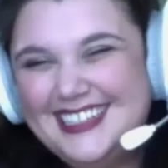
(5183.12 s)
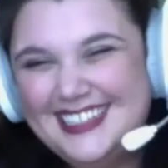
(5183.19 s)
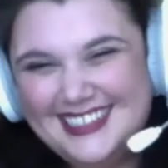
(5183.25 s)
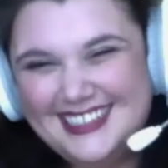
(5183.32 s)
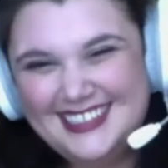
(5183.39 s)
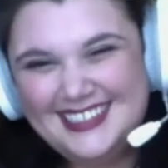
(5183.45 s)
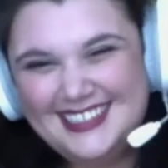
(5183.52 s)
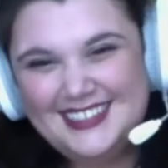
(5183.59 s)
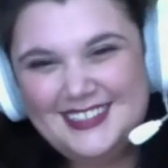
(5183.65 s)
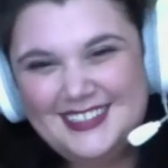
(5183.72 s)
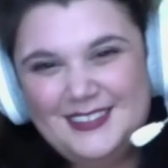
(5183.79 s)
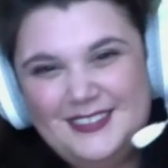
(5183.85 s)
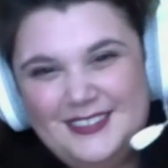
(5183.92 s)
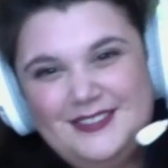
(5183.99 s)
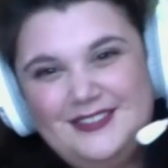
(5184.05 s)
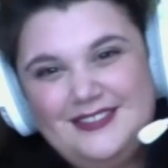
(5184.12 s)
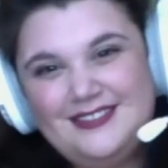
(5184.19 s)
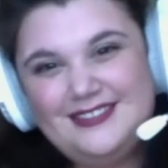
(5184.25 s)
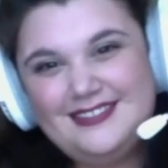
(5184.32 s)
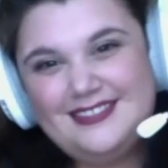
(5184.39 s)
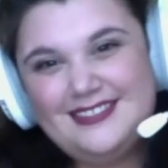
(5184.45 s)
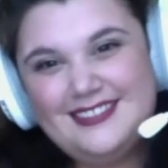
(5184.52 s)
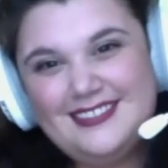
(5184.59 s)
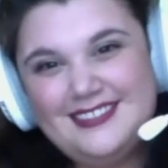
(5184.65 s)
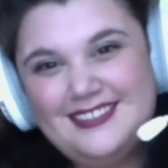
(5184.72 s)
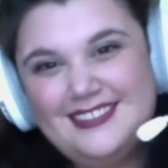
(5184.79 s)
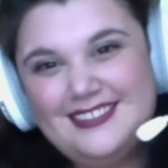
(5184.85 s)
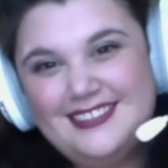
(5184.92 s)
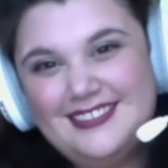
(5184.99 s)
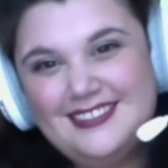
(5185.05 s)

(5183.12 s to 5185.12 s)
Lindley, thank you for